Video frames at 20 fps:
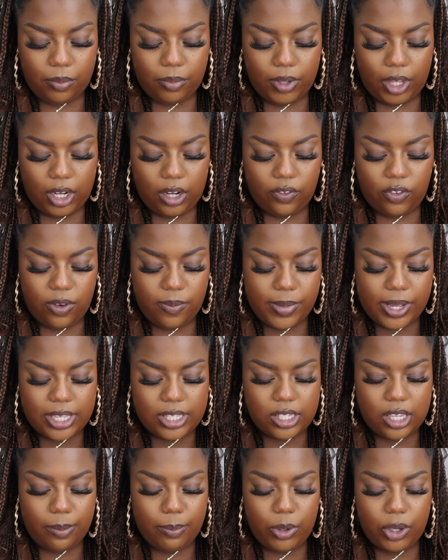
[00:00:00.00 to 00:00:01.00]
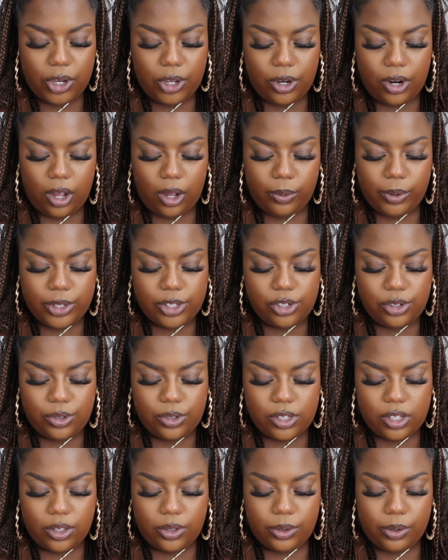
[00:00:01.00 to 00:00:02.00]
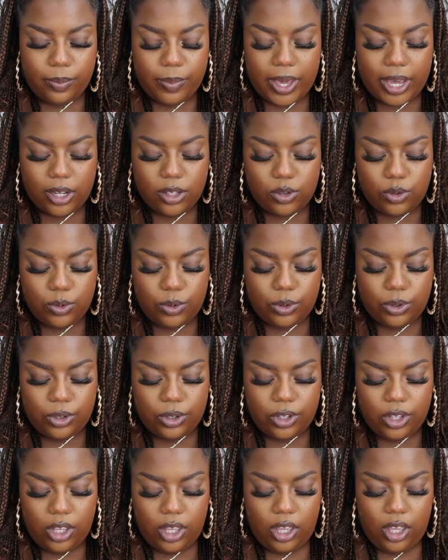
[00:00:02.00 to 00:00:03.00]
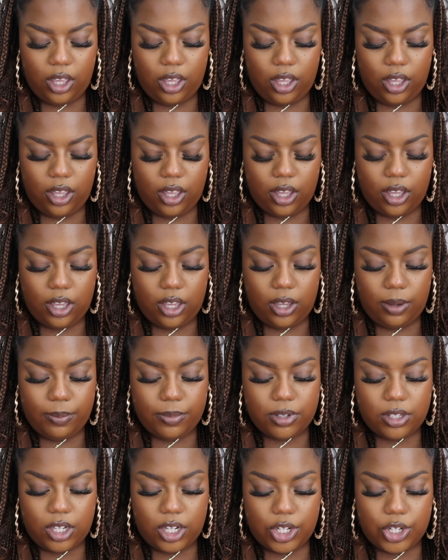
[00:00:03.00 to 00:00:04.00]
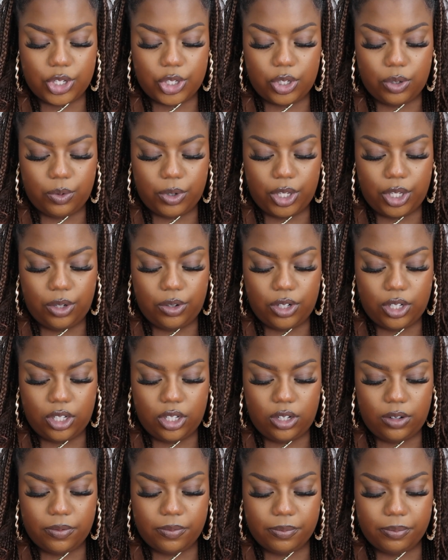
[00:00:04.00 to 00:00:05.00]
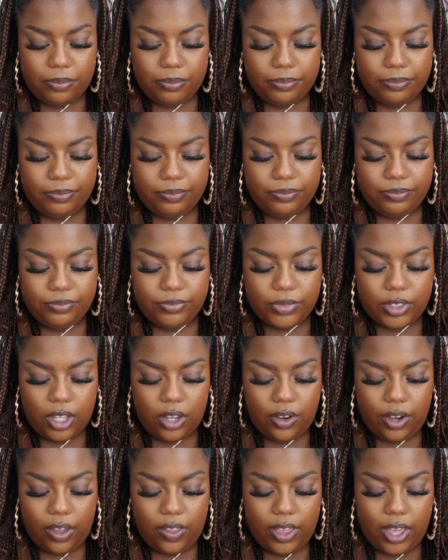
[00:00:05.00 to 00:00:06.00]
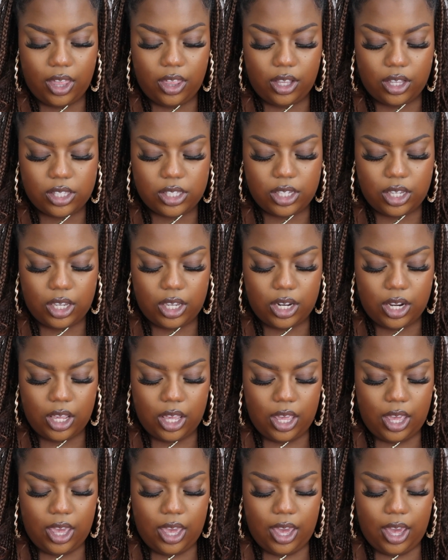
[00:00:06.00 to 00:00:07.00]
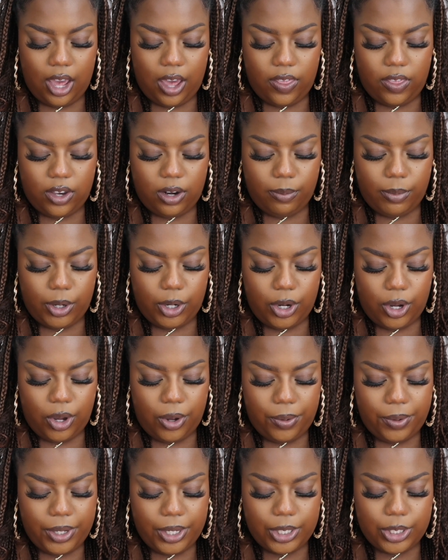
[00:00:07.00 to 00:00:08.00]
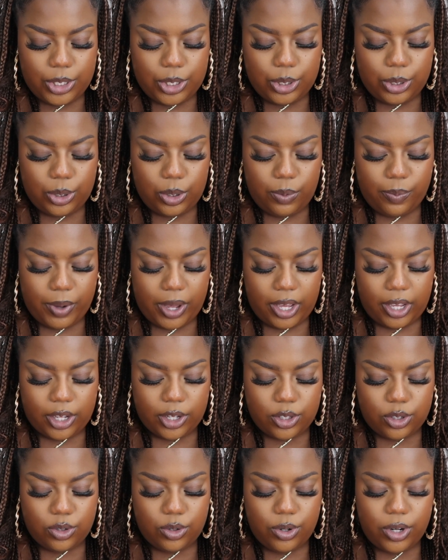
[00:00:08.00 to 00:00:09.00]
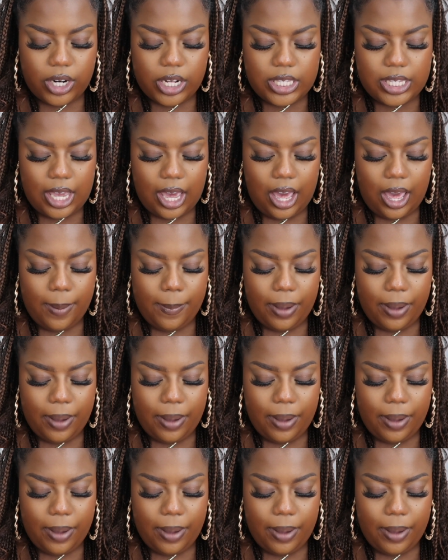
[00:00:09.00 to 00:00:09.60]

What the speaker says: And if you mess up, you can always use a little back tool to undo what you did. Okay, that looks good. And then I'm gonna go into my contour tab.